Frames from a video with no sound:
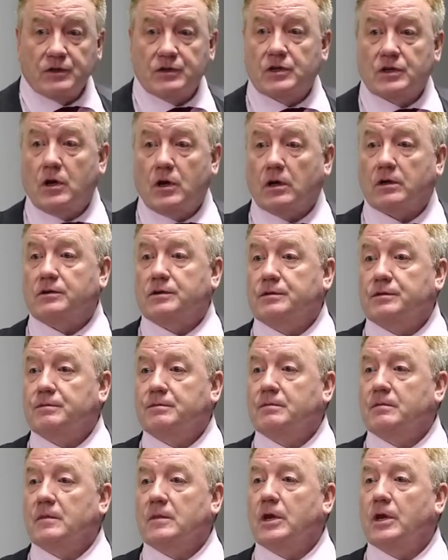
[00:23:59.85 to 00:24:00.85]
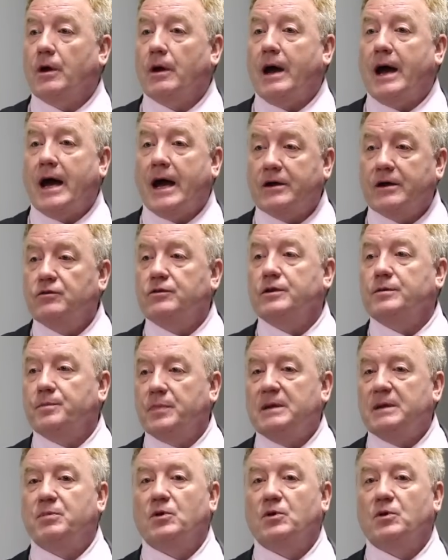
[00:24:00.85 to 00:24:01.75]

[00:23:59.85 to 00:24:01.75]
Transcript: got 100 people